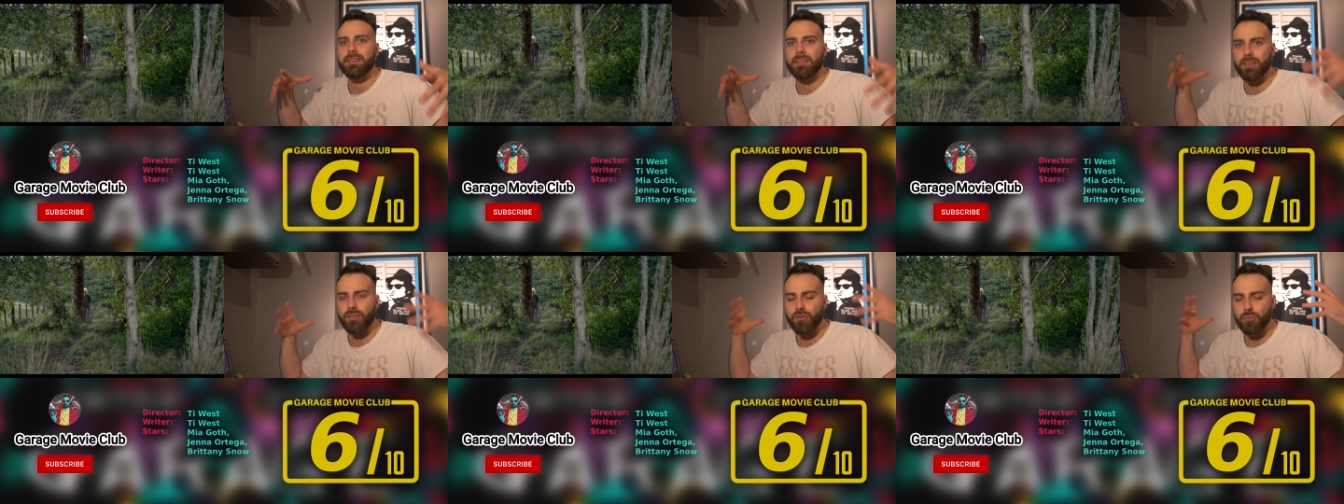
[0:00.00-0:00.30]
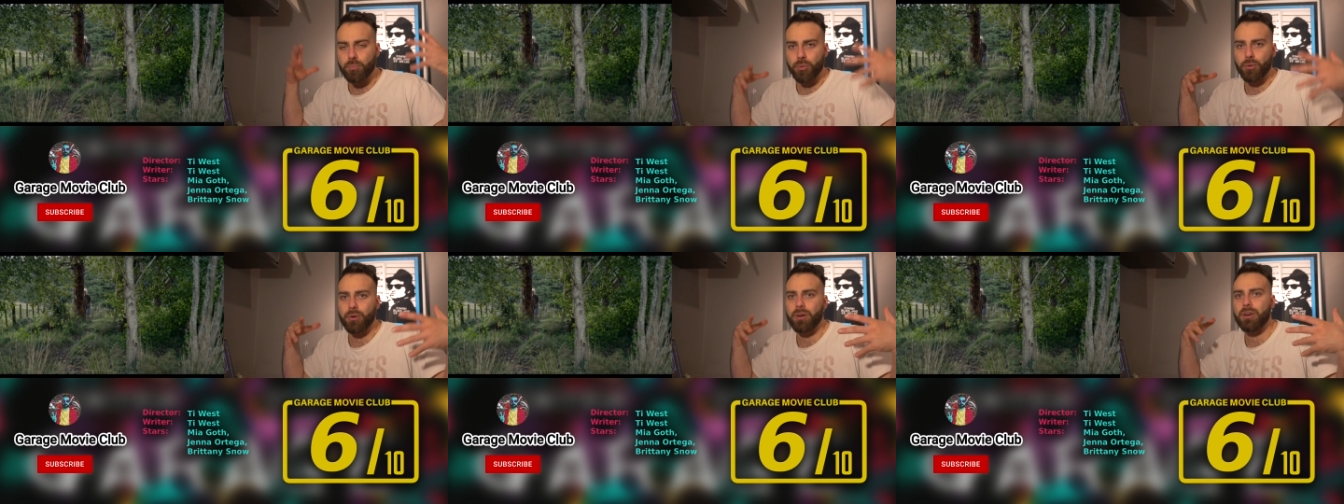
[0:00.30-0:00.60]
this
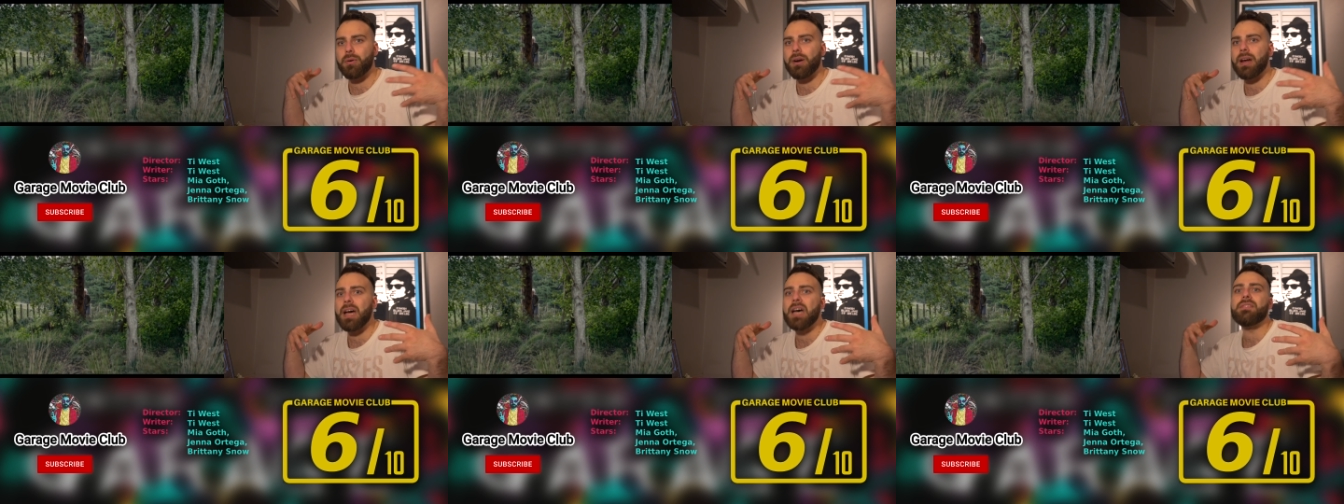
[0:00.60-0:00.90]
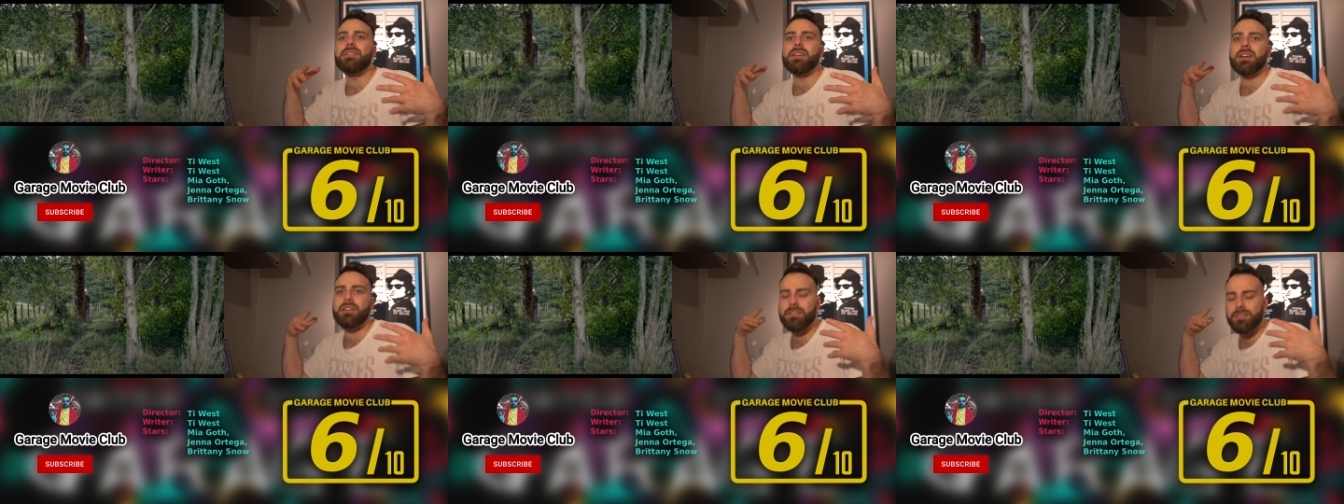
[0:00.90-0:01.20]

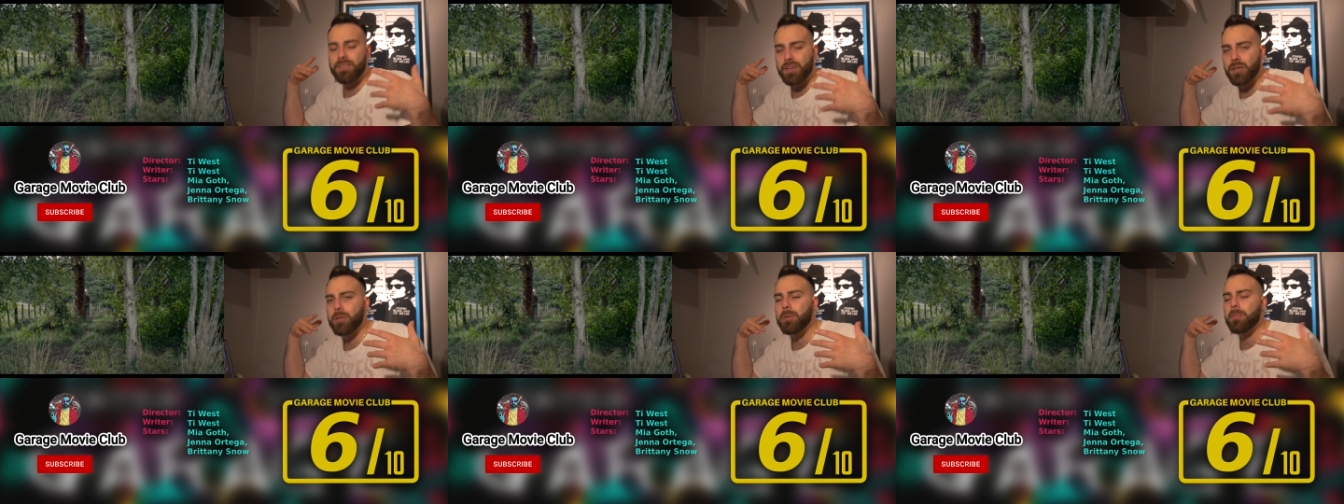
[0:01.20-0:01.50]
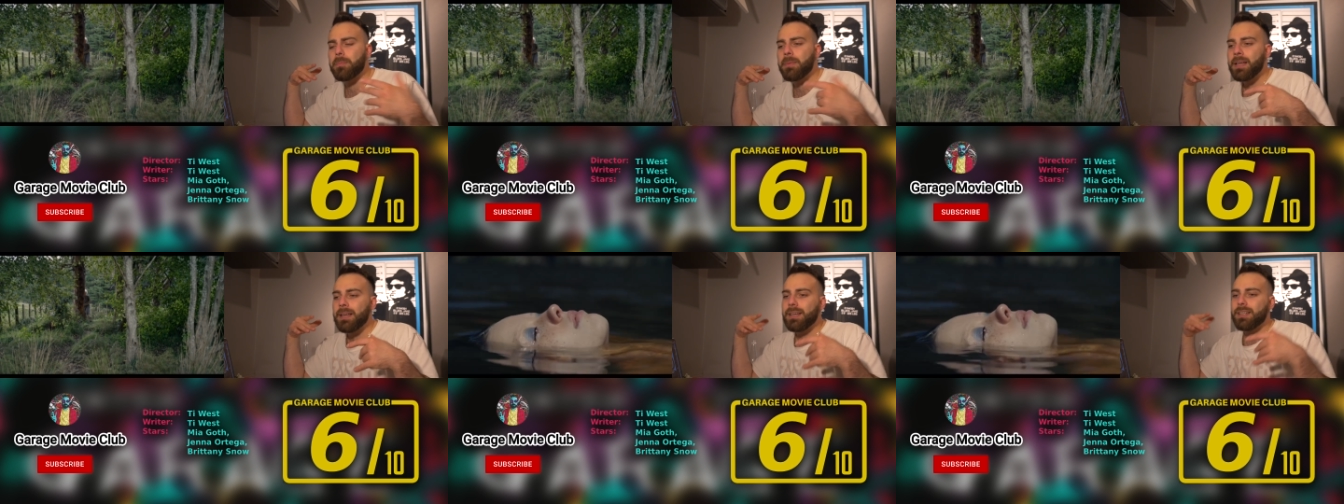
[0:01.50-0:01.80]
pornographic
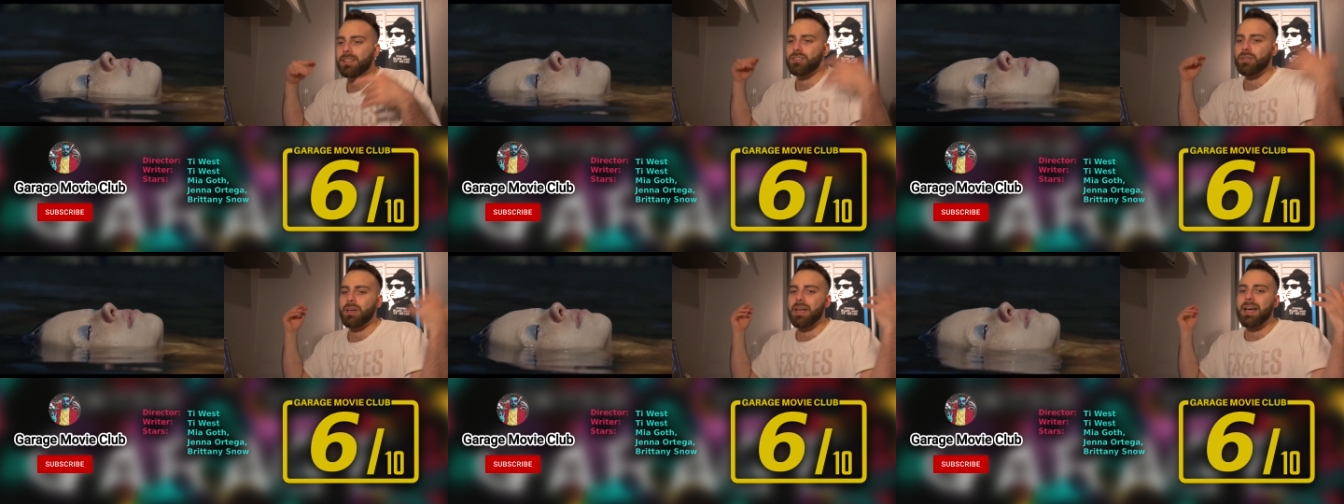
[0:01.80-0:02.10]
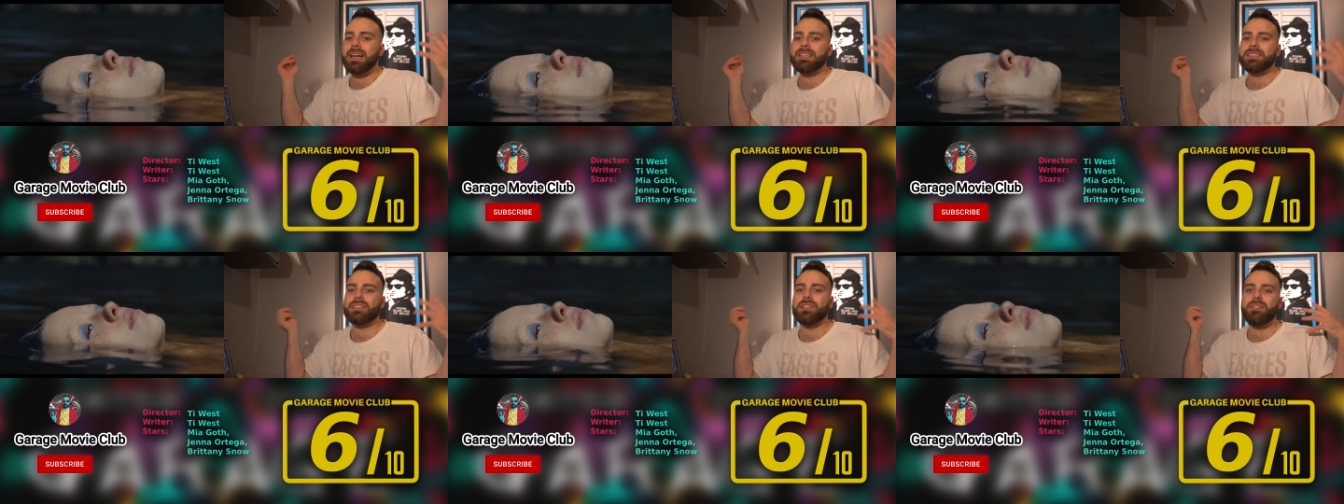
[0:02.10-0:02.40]
film. So it
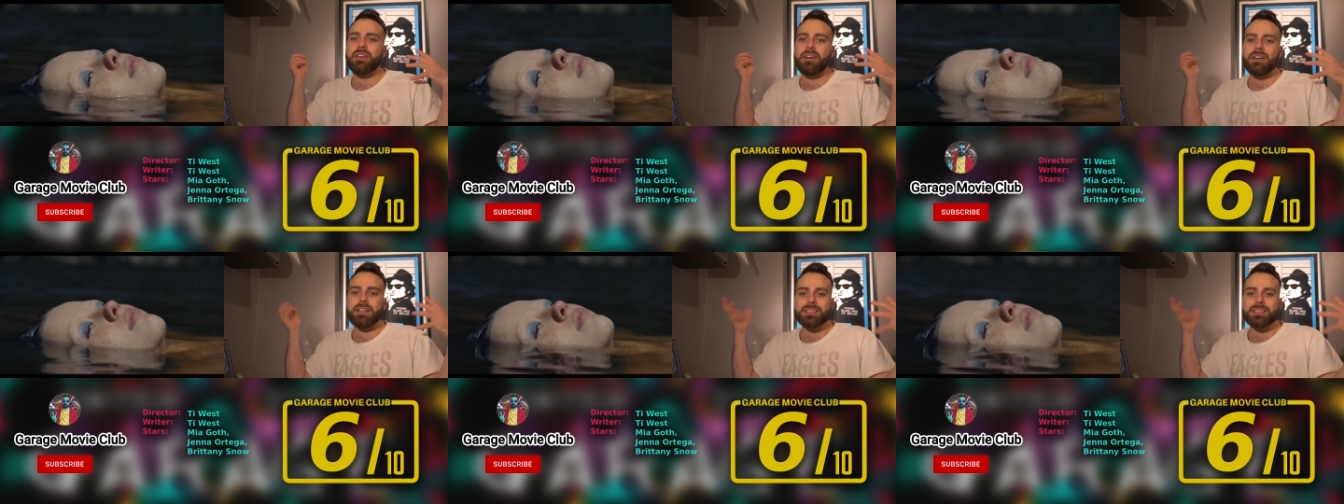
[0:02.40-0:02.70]
has a very